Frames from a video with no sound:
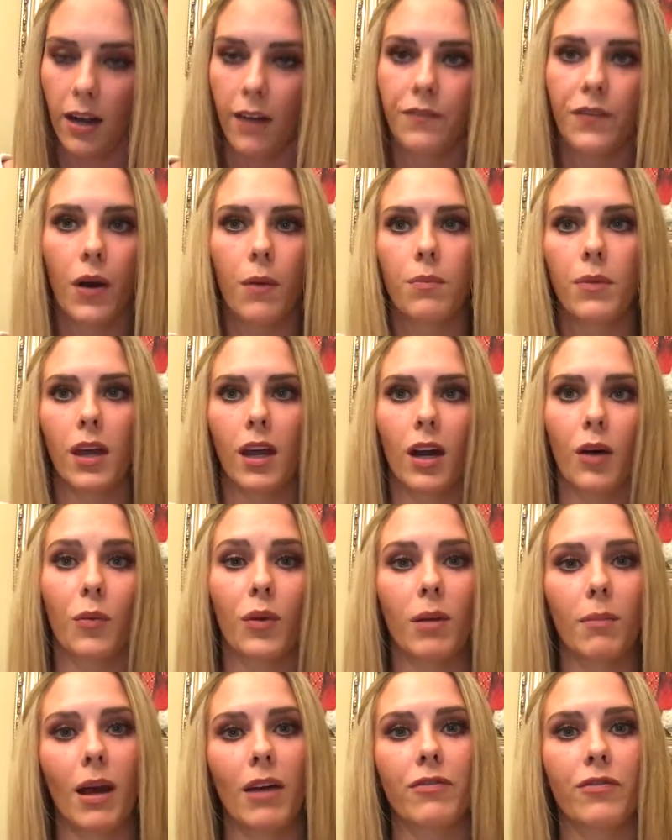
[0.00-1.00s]
From there, one
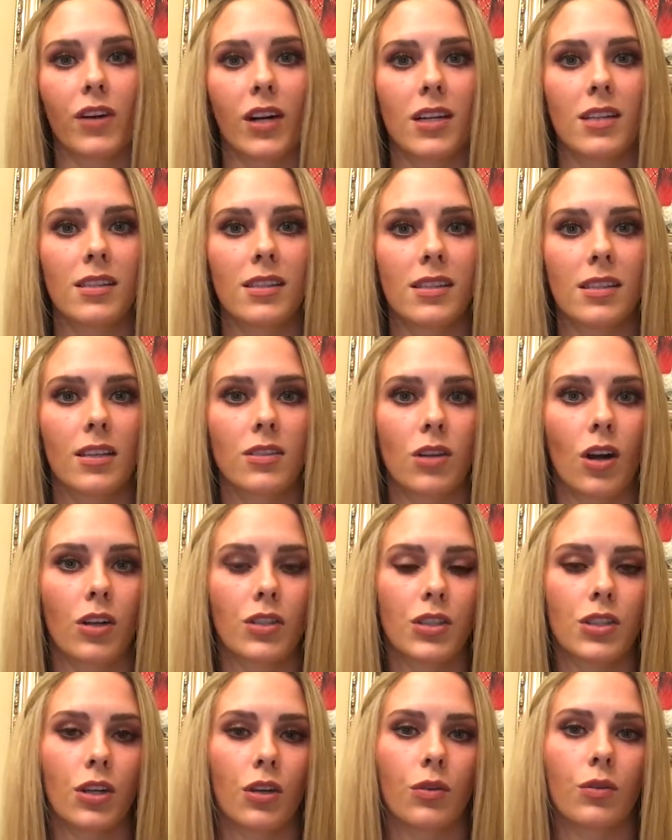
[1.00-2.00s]
of my friends is
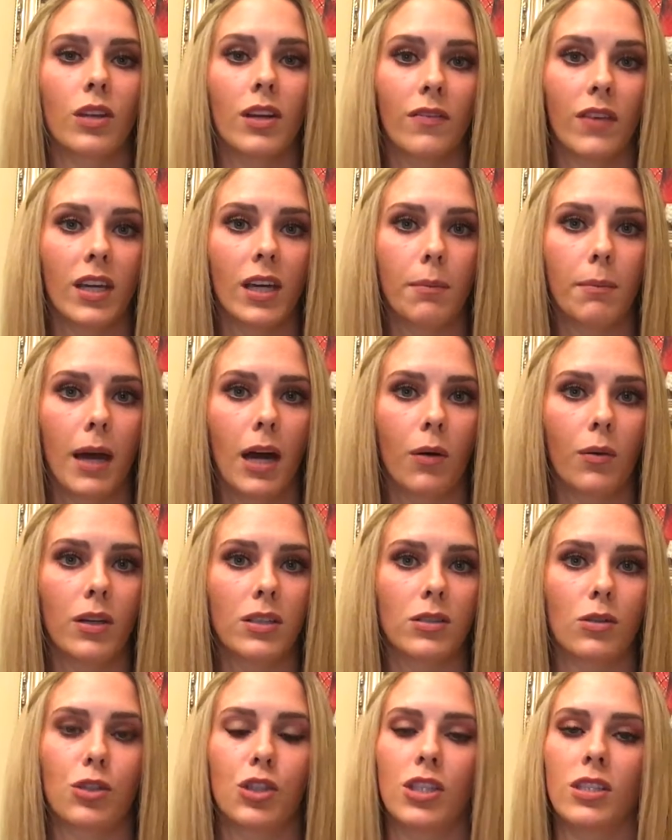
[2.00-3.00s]
also living in Maui,
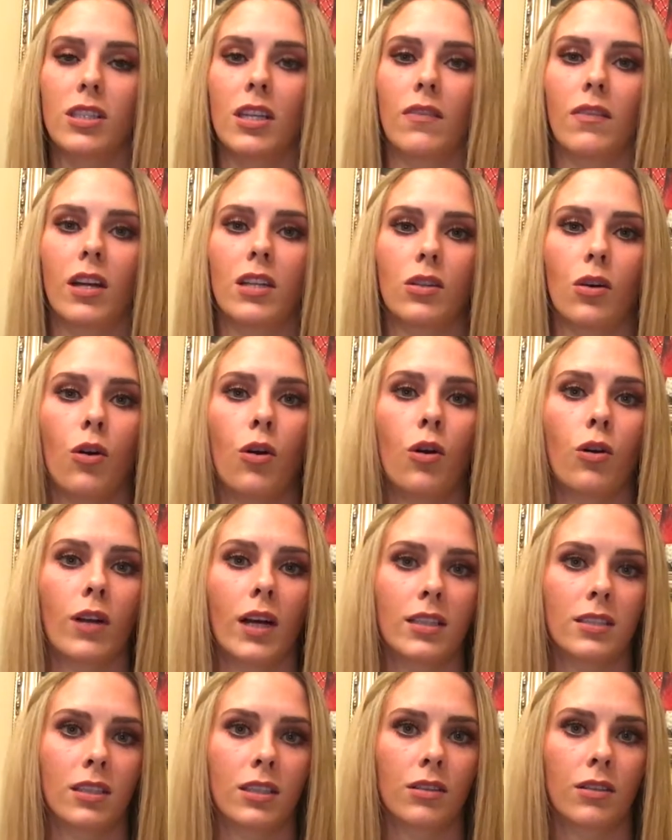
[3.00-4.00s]
so she's given us a whole
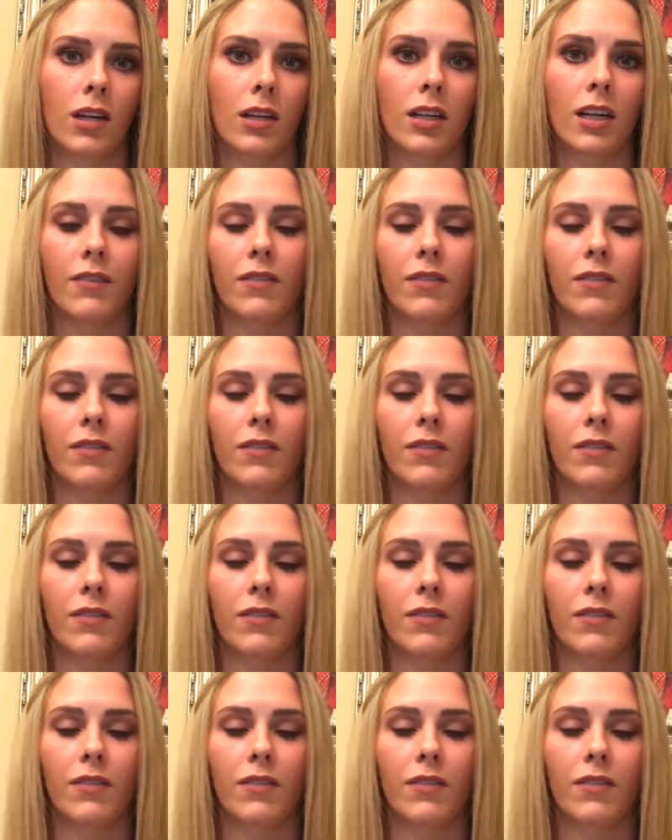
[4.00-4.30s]
itinerary.